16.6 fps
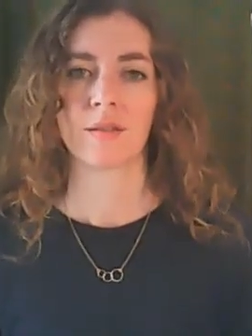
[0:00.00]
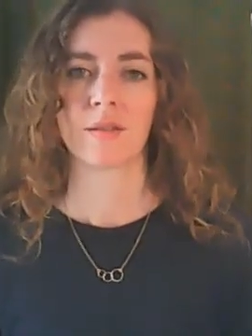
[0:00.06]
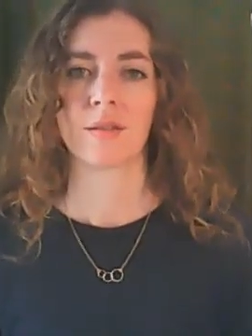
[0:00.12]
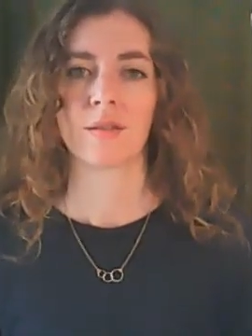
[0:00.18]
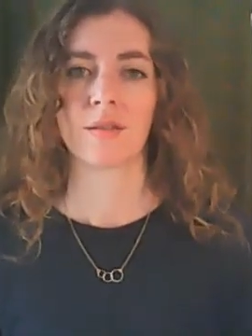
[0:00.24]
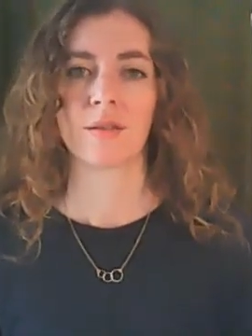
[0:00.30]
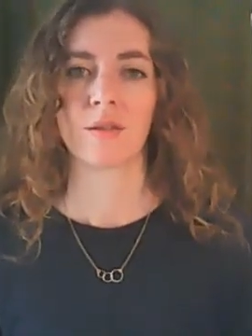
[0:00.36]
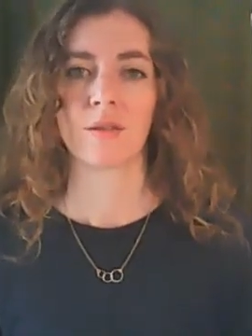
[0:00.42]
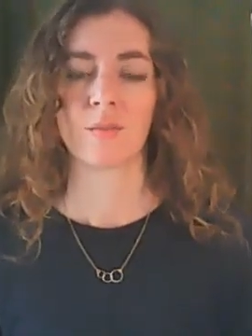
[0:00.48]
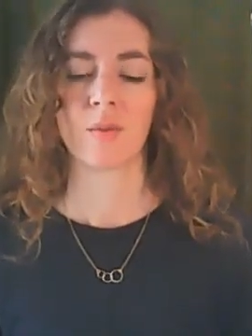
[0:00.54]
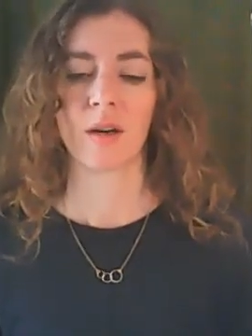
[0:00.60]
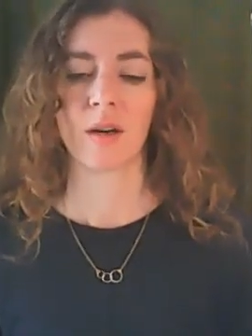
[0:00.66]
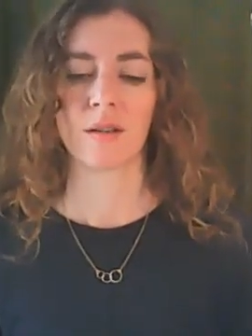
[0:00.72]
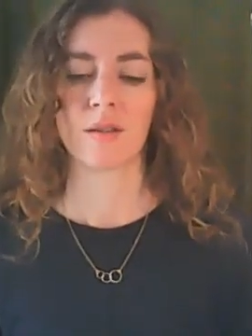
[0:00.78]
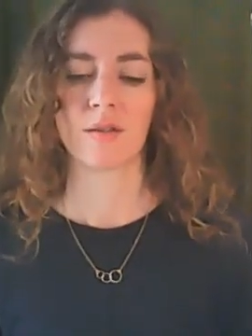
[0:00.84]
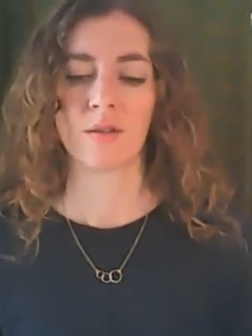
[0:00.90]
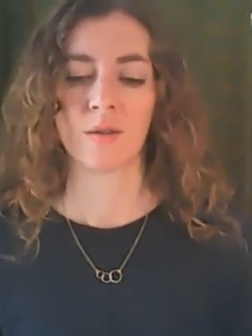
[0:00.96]
So just
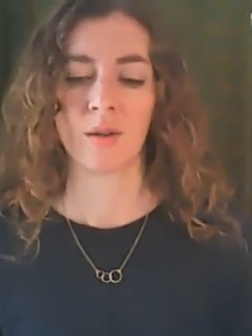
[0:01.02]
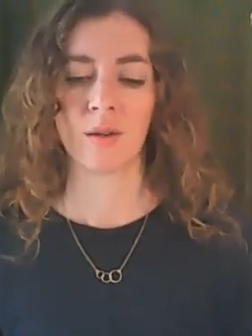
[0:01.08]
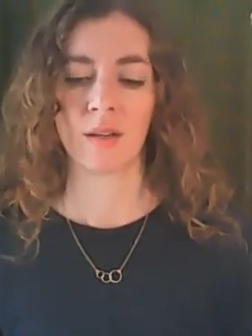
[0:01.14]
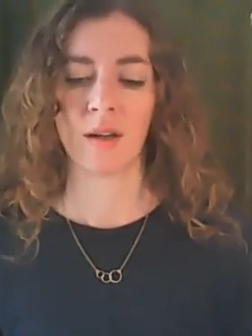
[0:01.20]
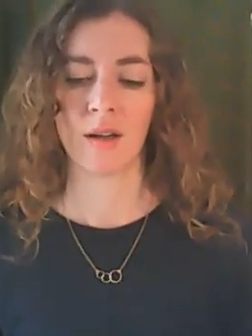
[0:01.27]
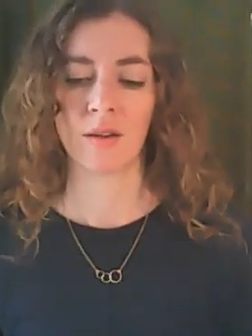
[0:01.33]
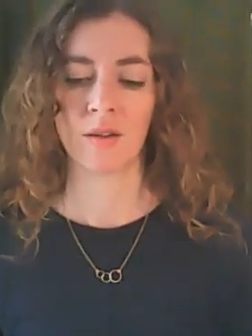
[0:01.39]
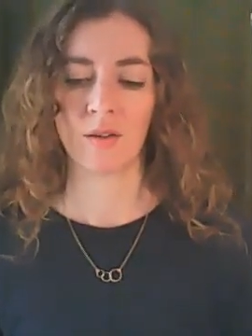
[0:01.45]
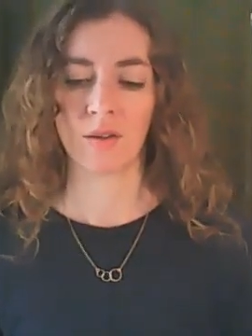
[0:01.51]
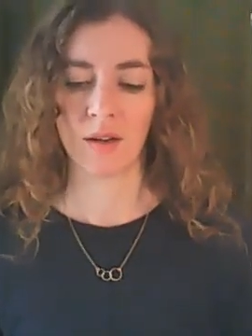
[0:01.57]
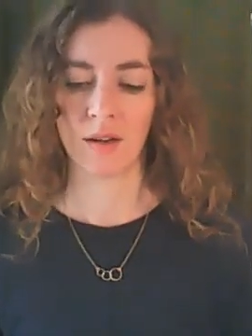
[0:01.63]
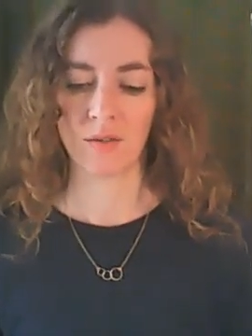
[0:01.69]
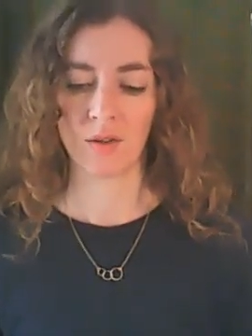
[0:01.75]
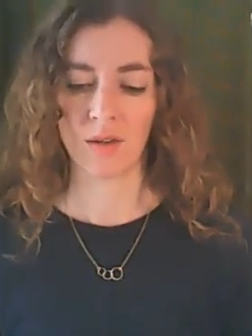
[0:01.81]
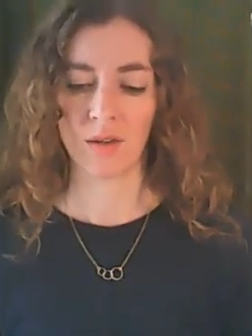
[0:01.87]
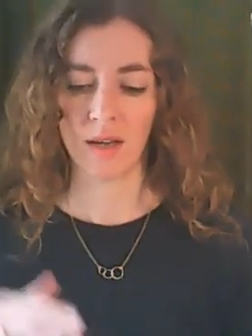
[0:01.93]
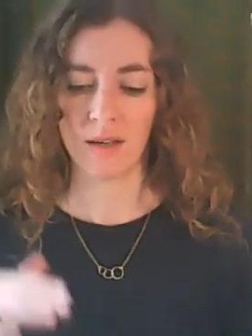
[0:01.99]
practice doing that. You can have
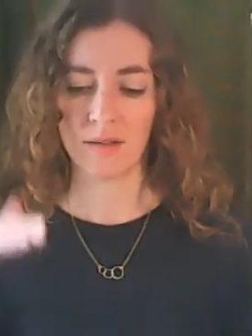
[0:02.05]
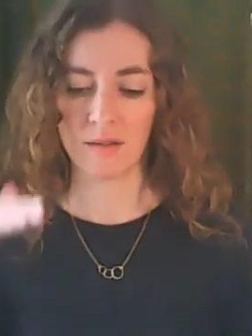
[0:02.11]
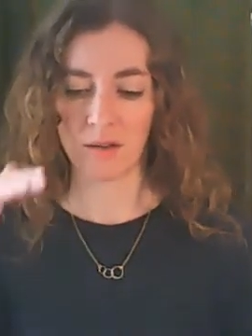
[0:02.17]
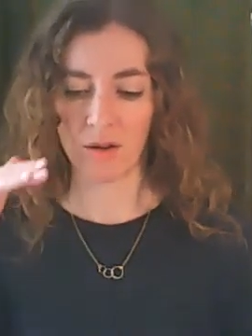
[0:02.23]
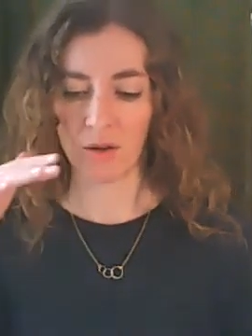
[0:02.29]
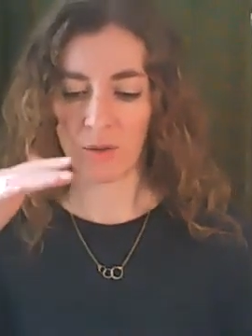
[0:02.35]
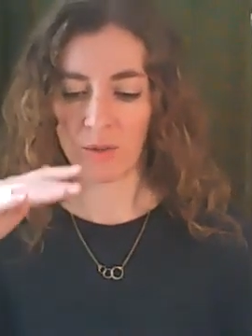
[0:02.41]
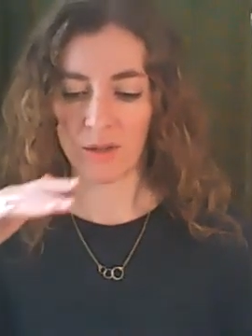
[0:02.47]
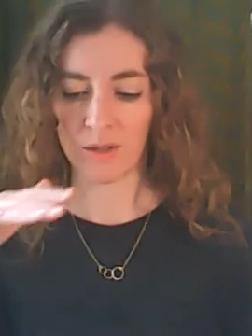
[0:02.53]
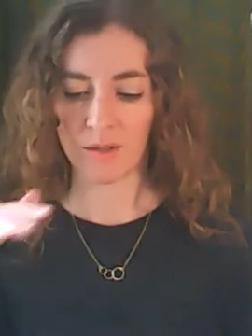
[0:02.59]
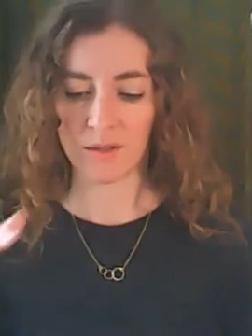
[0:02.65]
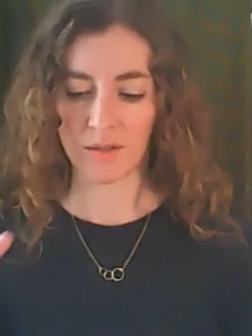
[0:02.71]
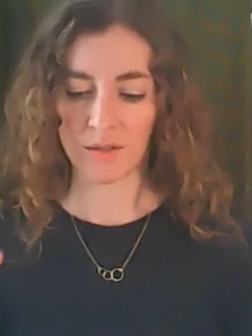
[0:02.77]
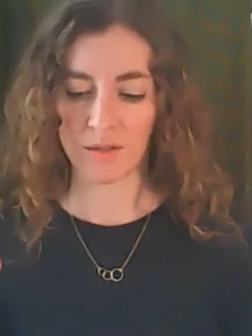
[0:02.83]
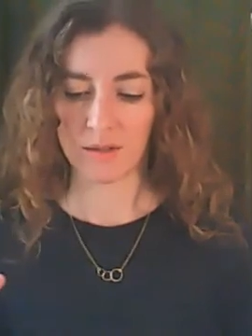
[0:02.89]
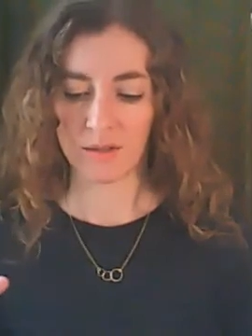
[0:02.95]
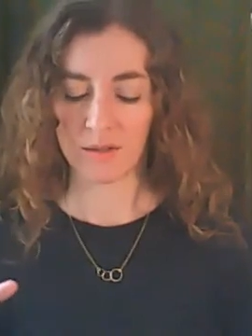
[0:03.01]
your gaze lowered,
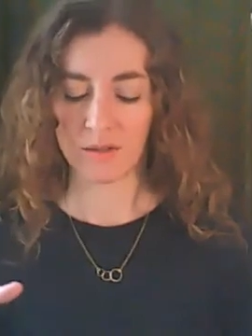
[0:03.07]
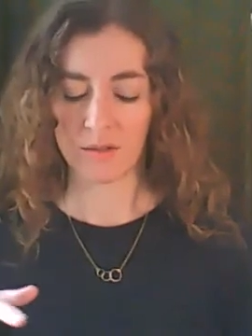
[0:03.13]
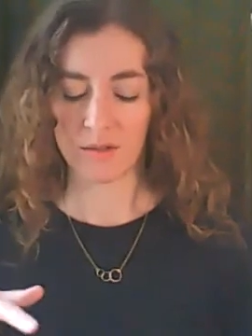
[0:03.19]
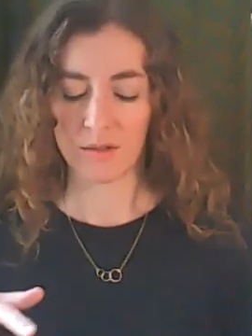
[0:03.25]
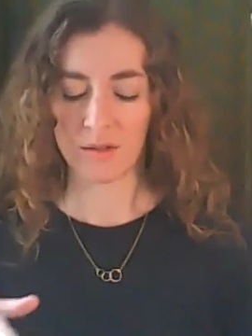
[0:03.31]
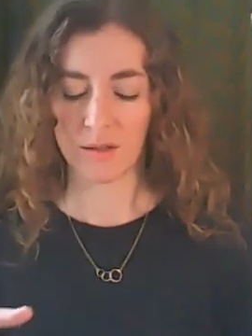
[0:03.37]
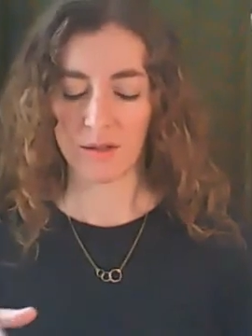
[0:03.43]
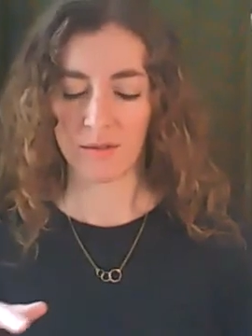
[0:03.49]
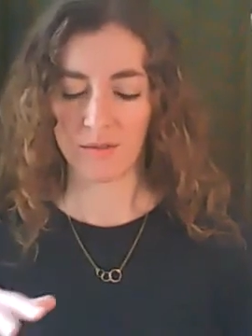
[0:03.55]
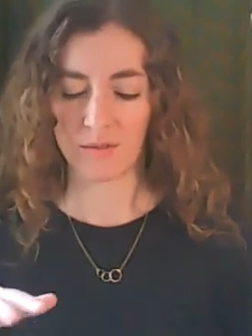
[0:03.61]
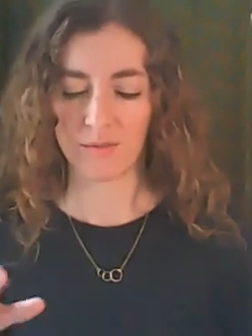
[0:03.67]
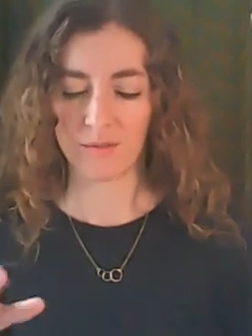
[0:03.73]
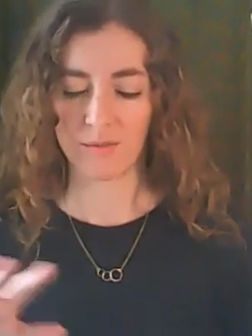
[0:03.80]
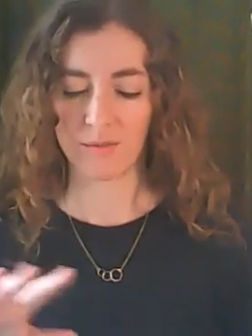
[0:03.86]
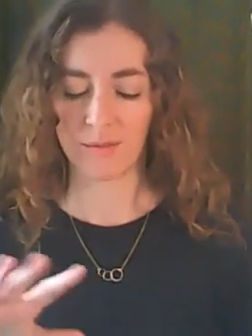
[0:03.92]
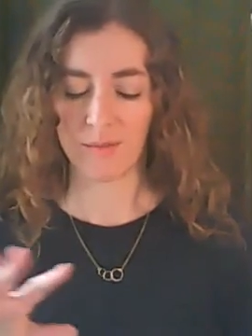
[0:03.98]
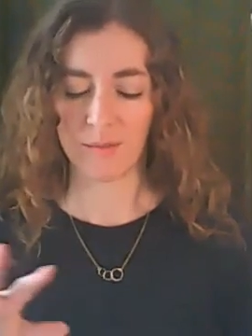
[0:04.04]
just kind of
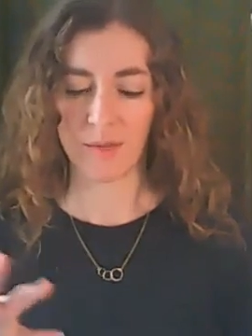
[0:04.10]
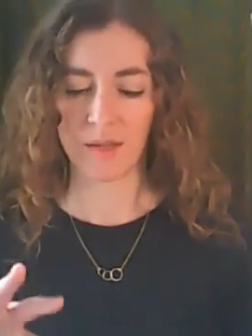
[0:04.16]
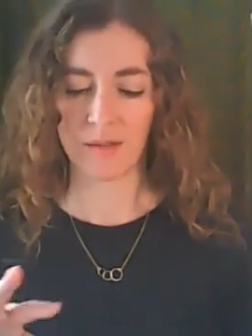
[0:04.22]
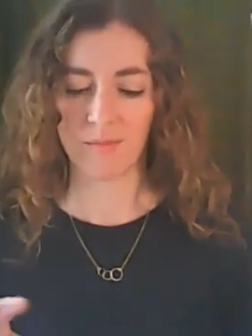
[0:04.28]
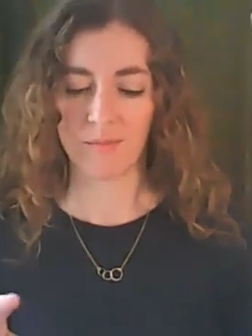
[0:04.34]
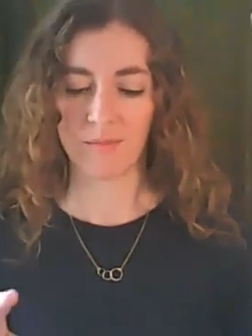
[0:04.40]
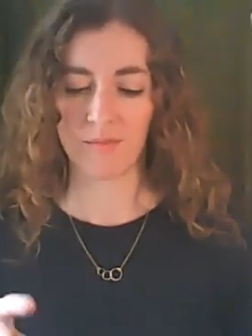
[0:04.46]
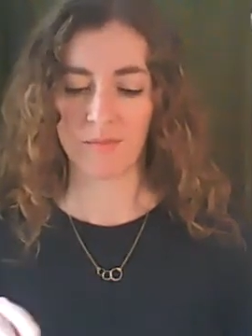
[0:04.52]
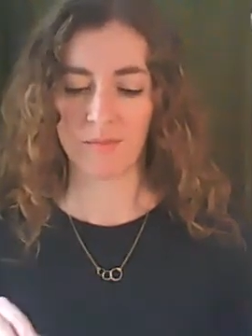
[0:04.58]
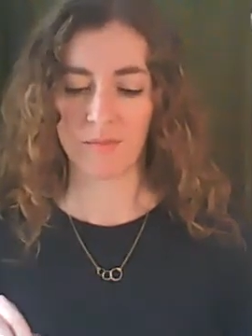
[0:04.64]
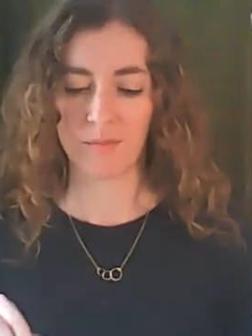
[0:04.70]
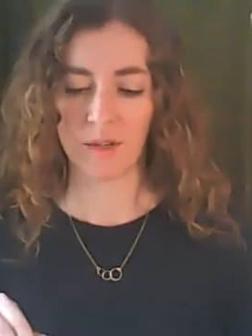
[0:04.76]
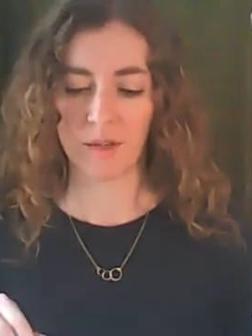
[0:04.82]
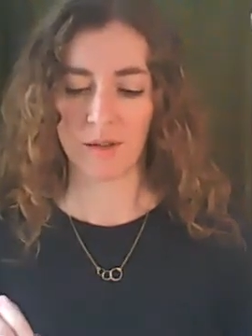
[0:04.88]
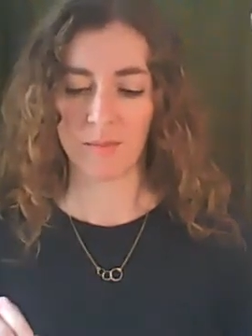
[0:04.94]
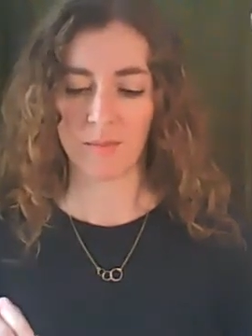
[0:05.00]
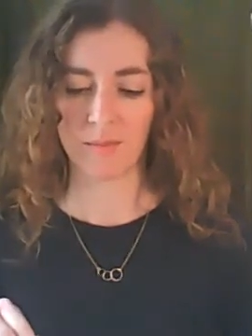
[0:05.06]
a bit
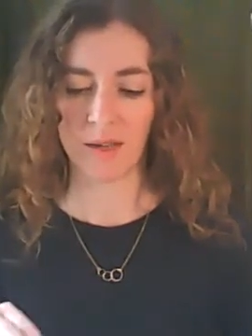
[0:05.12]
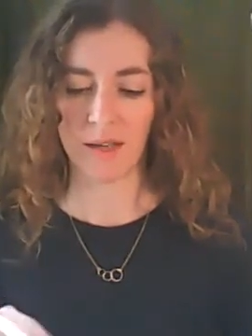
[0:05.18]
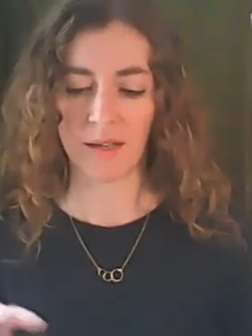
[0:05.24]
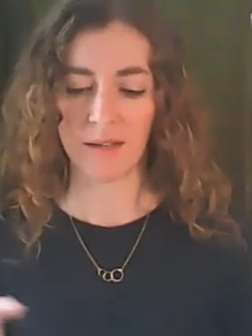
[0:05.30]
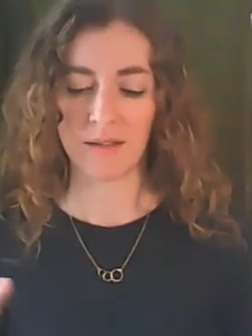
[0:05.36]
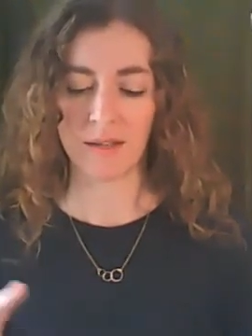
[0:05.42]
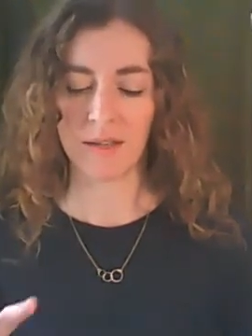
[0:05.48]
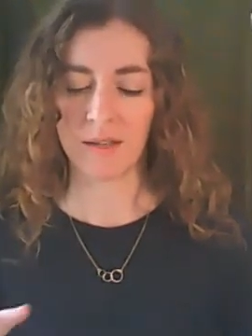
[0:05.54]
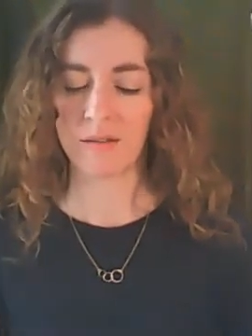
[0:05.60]
hazy.